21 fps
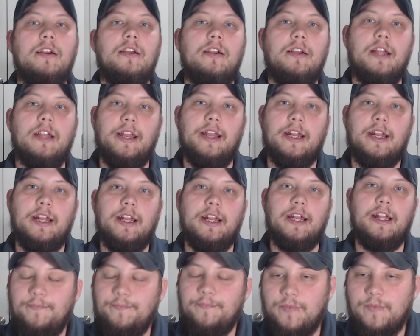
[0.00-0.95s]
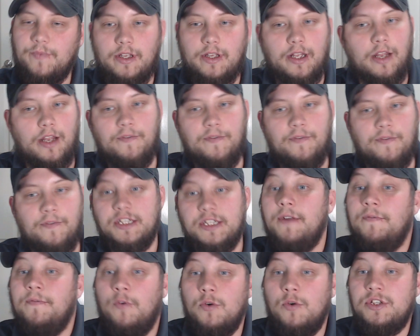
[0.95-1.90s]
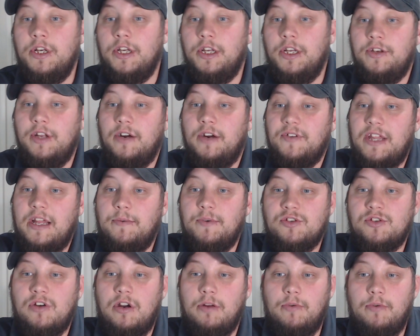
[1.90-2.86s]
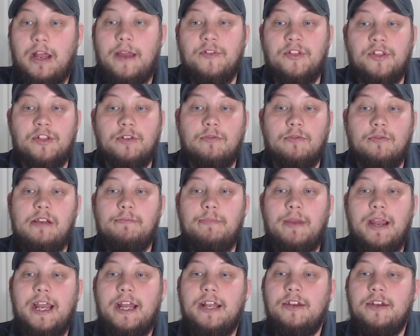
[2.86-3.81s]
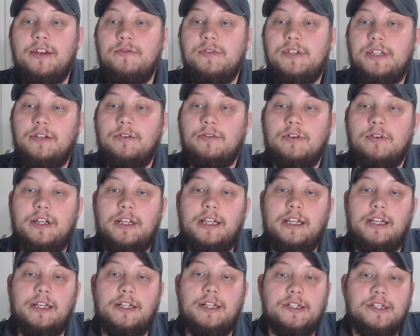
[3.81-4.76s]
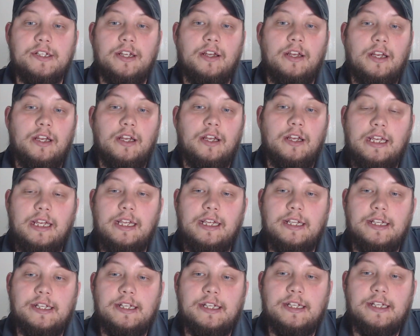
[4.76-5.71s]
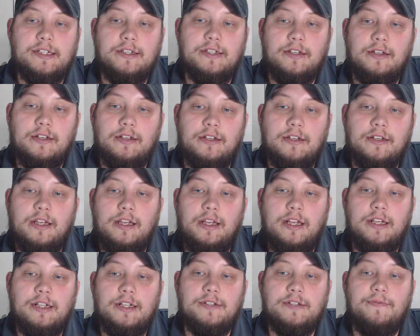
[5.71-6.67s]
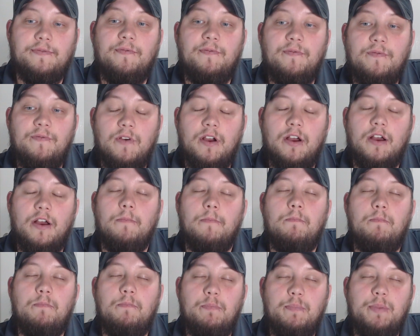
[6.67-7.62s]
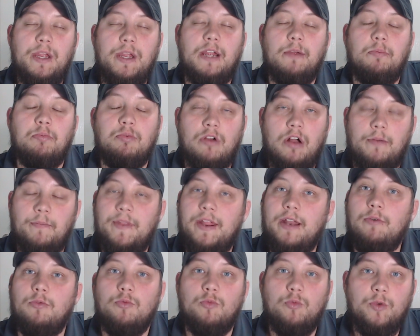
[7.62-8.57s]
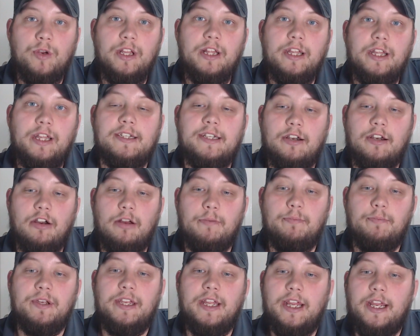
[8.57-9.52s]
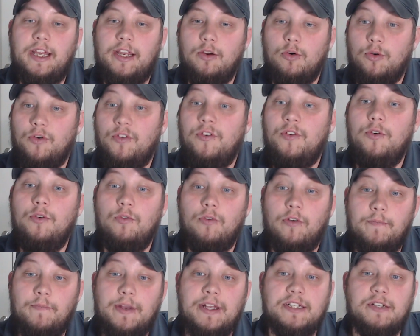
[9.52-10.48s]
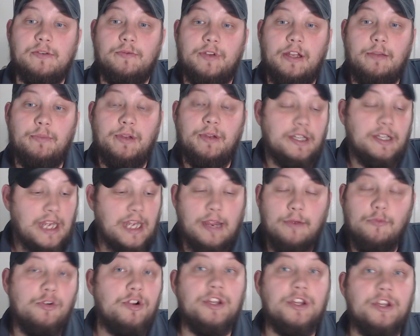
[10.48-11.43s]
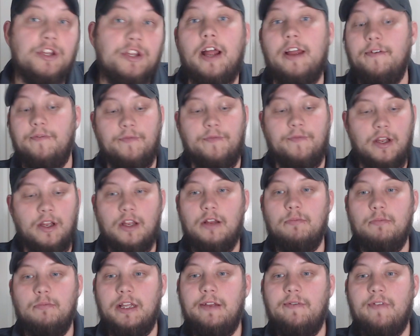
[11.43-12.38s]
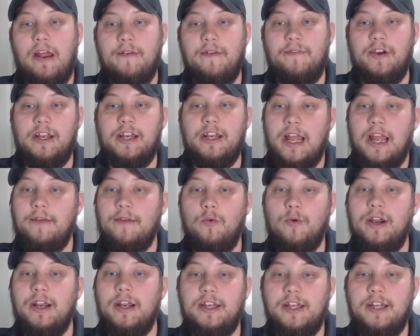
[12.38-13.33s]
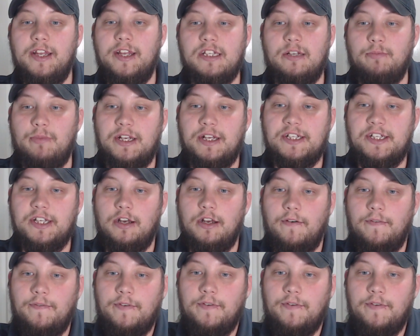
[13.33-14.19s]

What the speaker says: And it's unfortunate you dealt with that much trouble. Having 3 bad new dealer keys is a big problem. That'll really tear up a day or two of messing with it, because I would not have believed that if I didn't have a way to test them myself.